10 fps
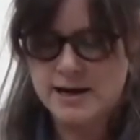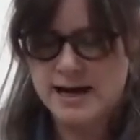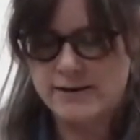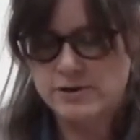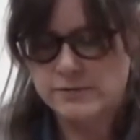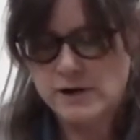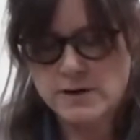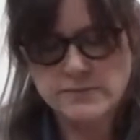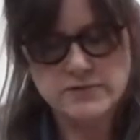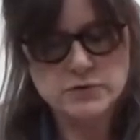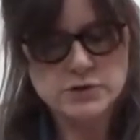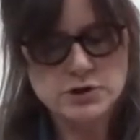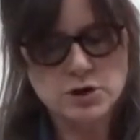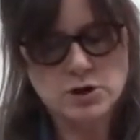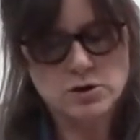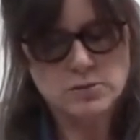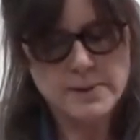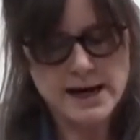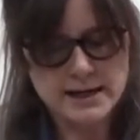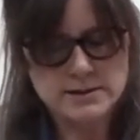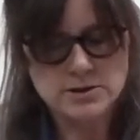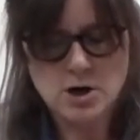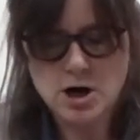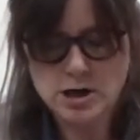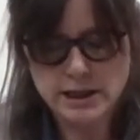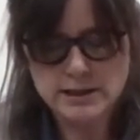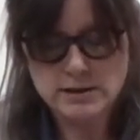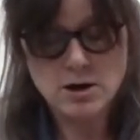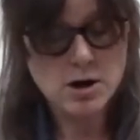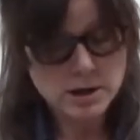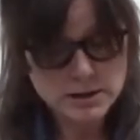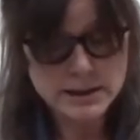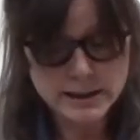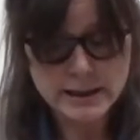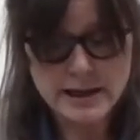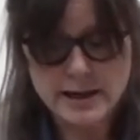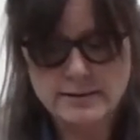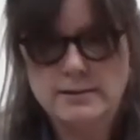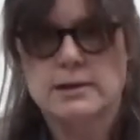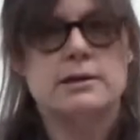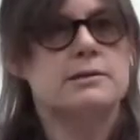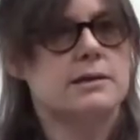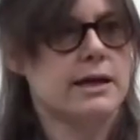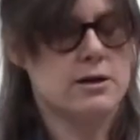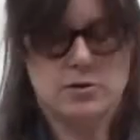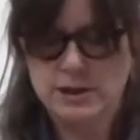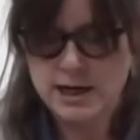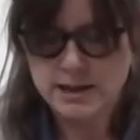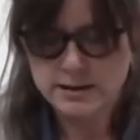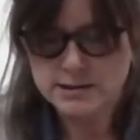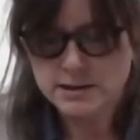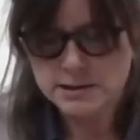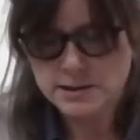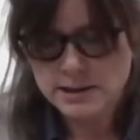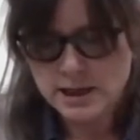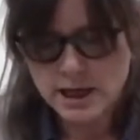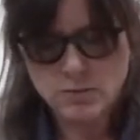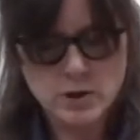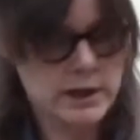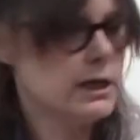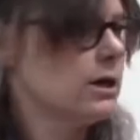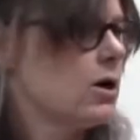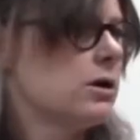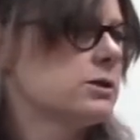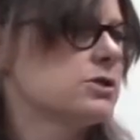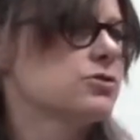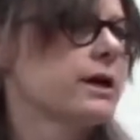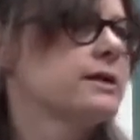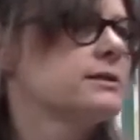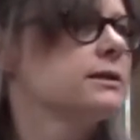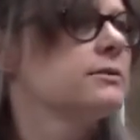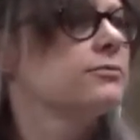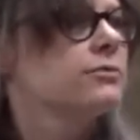I will have come full circle back to Ogden again, psychoanalysis, and what he calls transitive